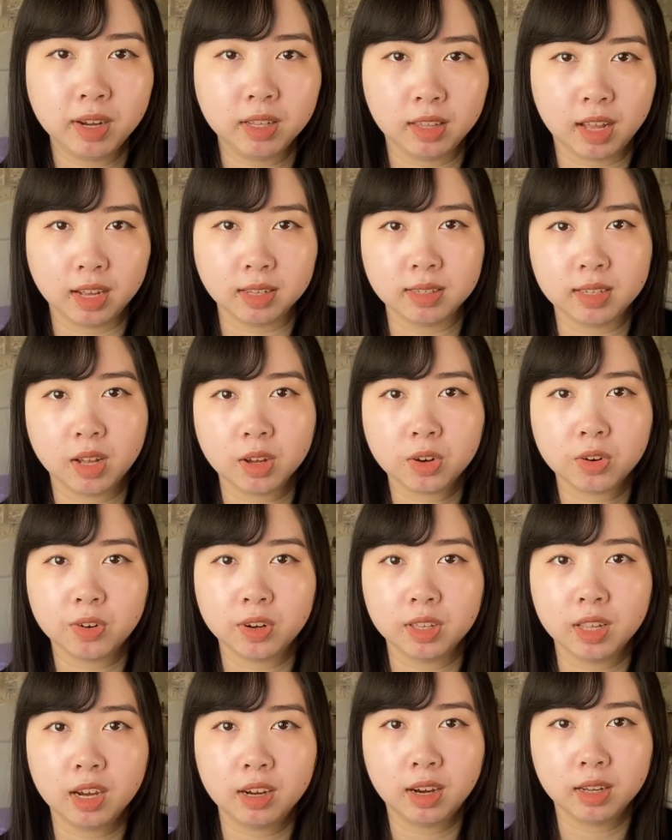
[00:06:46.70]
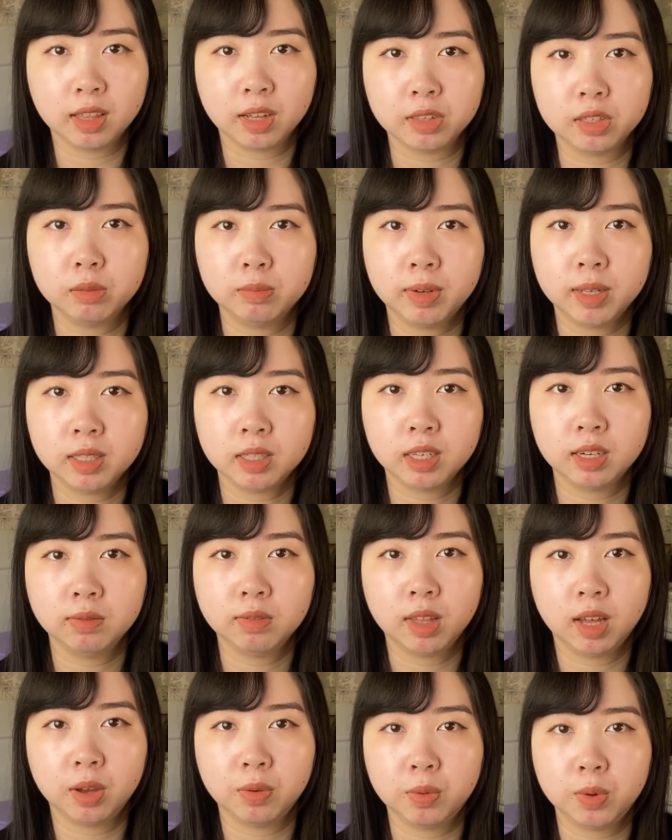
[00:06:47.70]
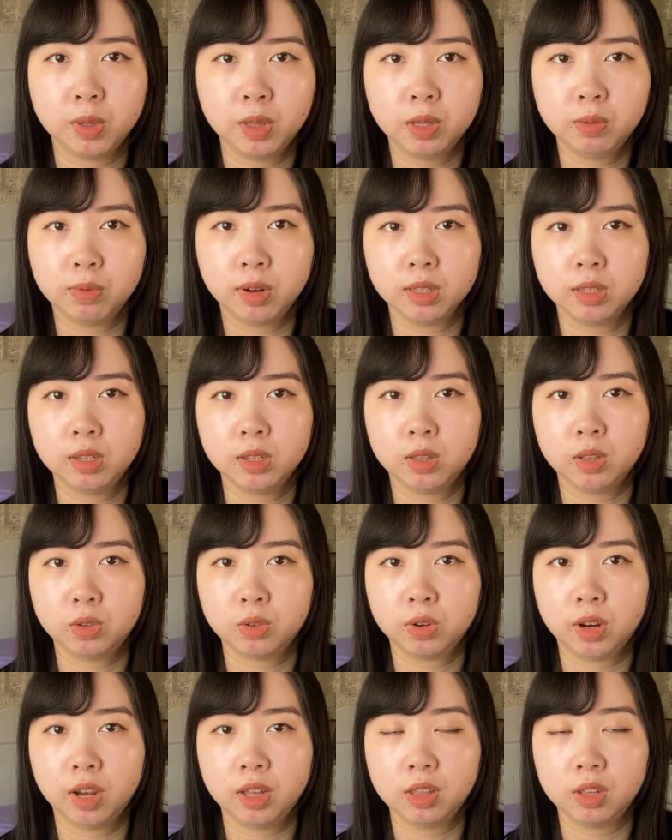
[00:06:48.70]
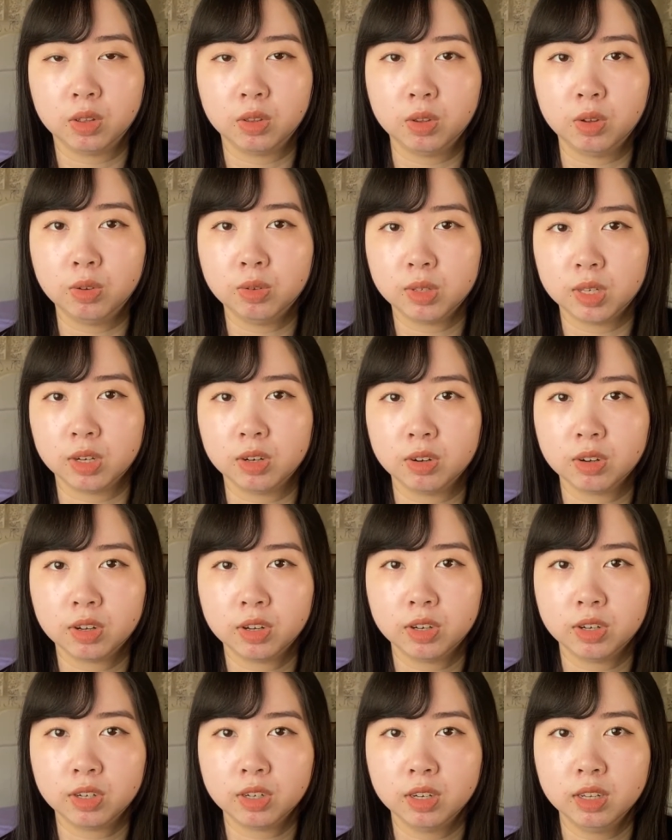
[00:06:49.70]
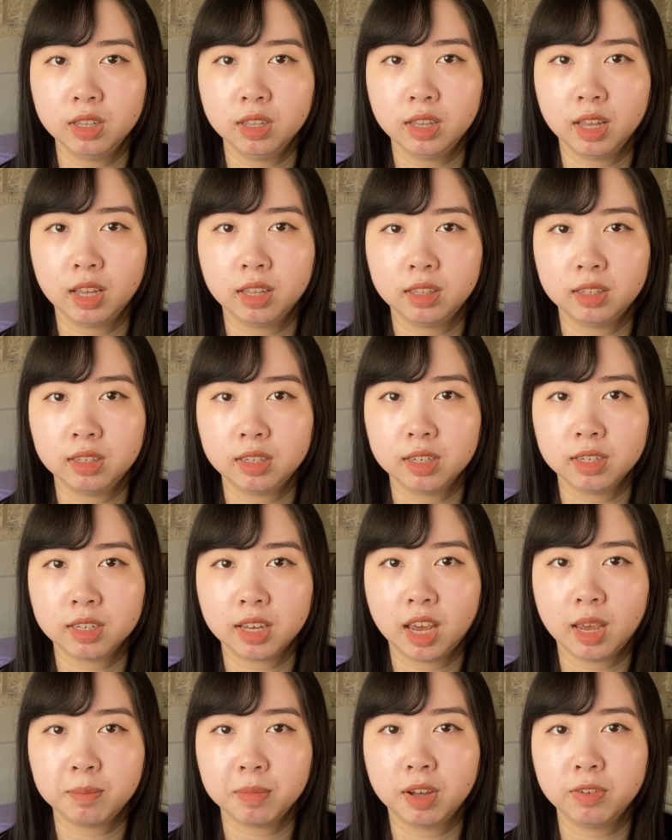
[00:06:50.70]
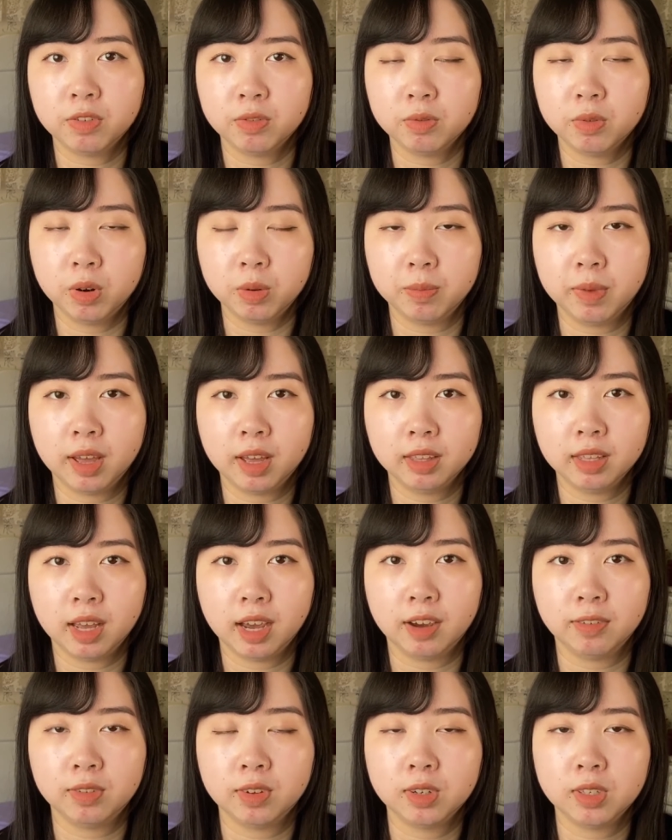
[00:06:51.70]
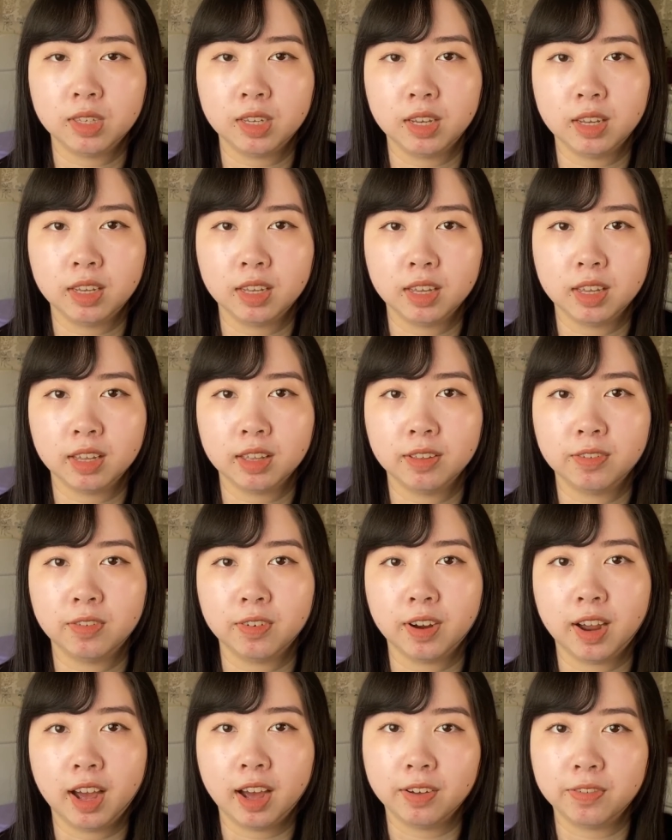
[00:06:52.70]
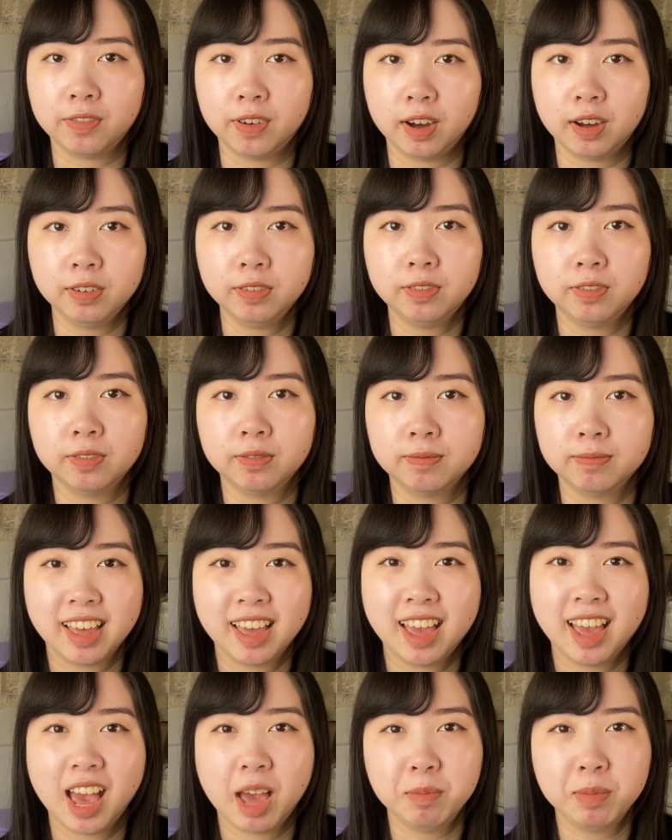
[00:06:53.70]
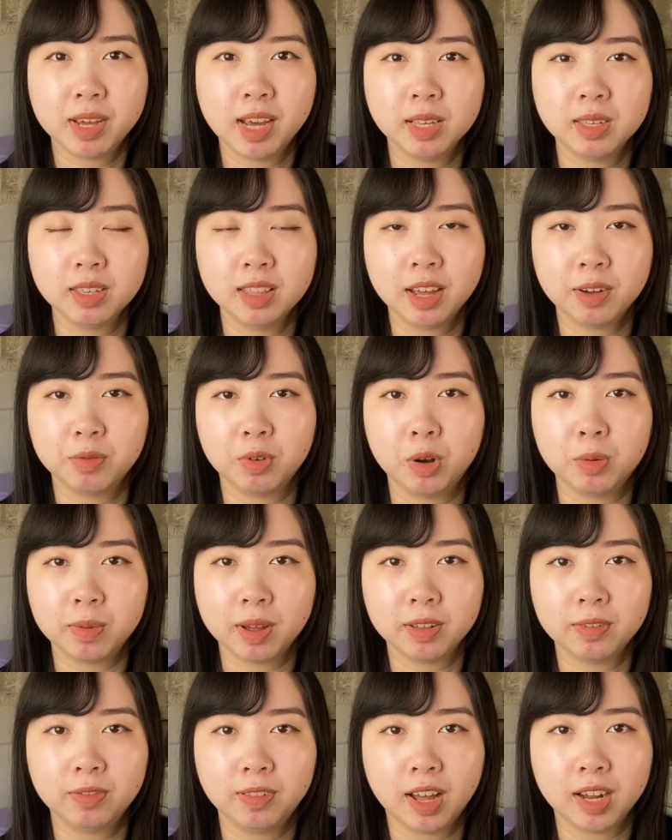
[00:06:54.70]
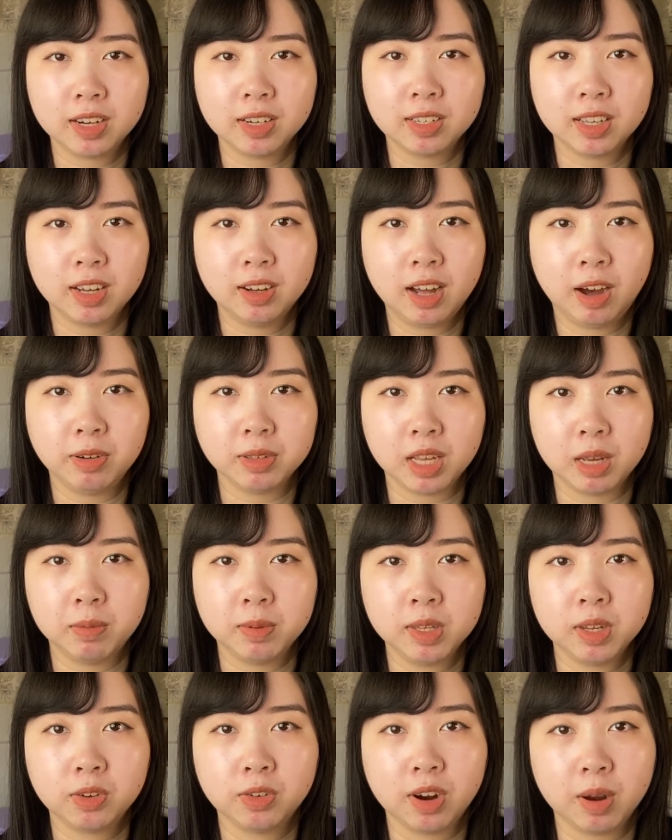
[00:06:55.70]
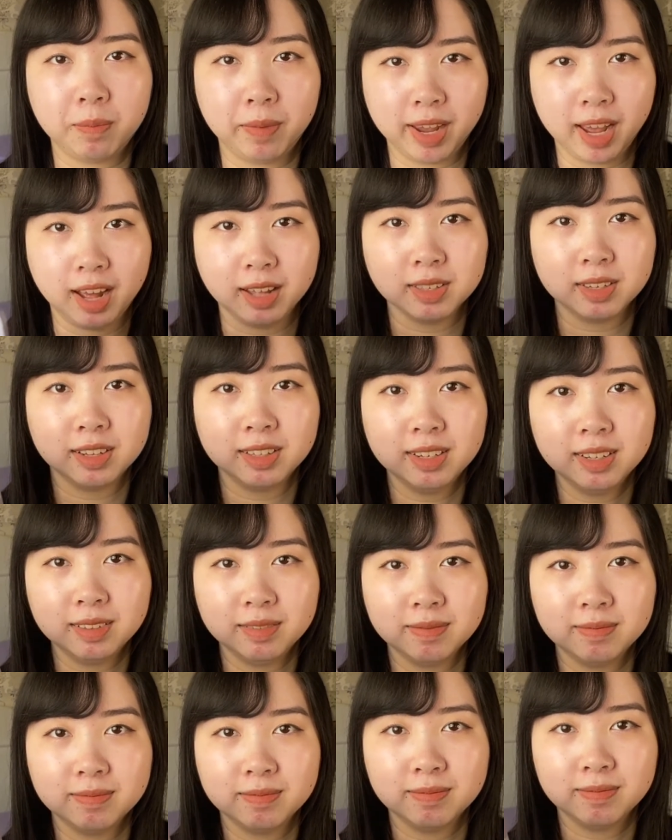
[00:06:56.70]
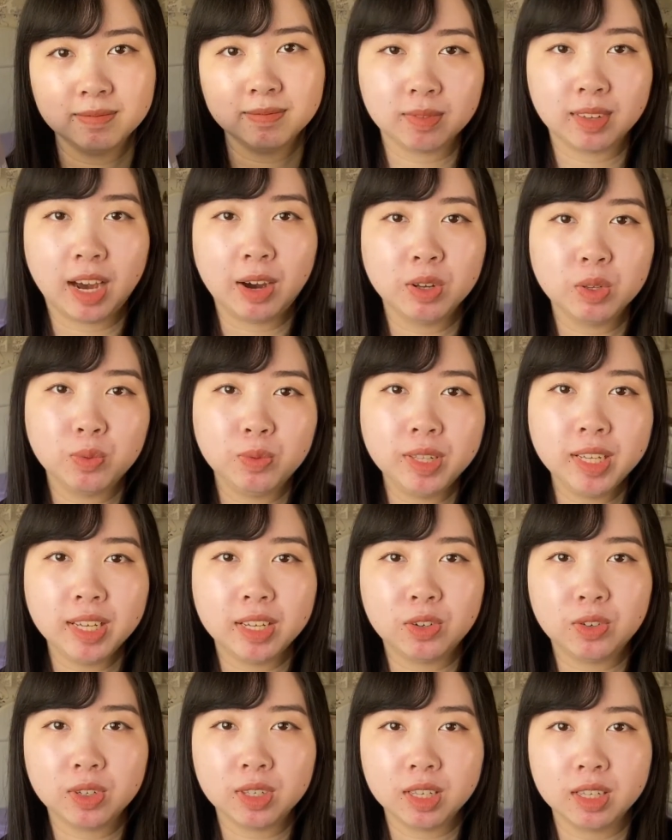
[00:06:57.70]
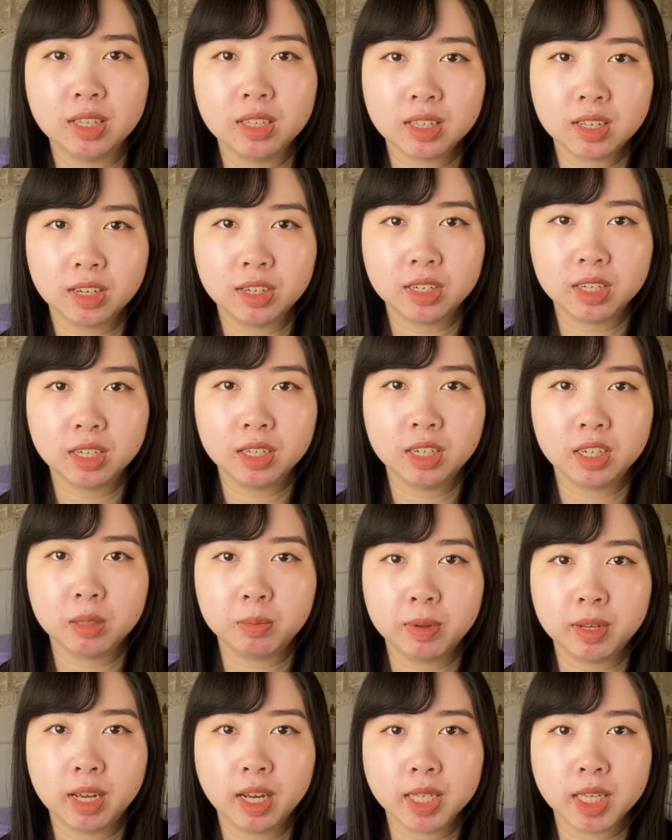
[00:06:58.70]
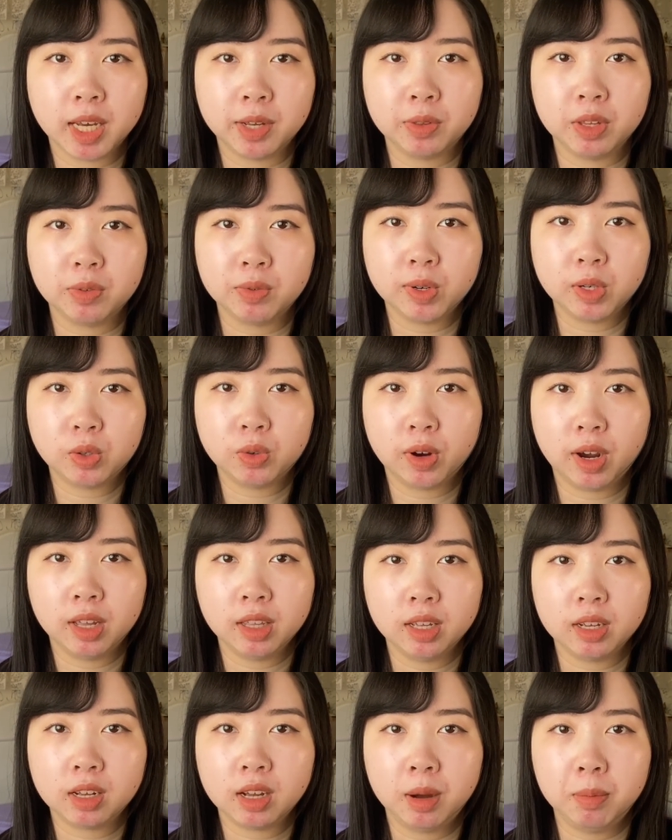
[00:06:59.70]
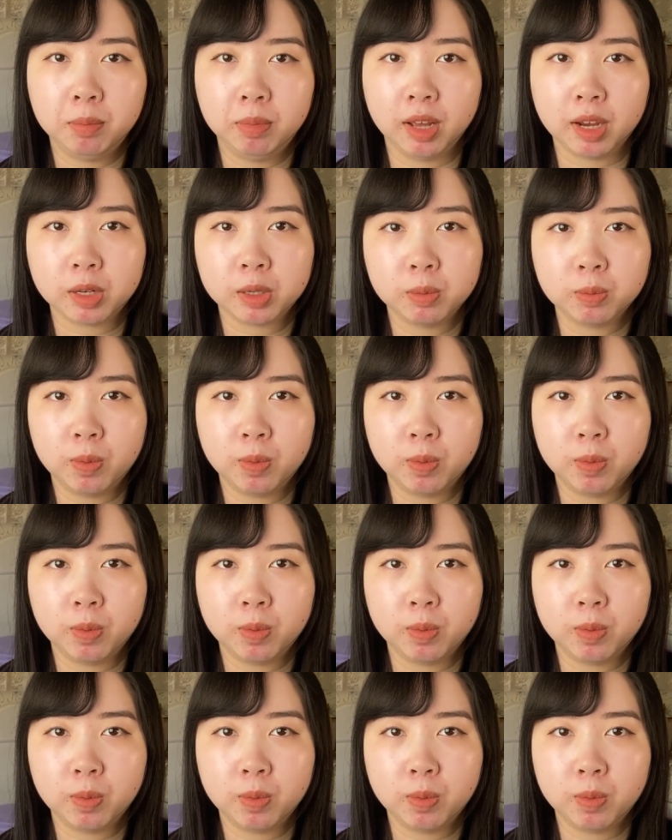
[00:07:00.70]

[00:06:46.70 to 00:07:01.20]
last StyleKorean haul, I thought to myself that I really wanted to try the new Zero cushion that just came out from Roman after seeing it for half off. And because of that Roman flash sale, I was able to grab my hands on it. I was really interested in this cushion just because I've never tried a complexion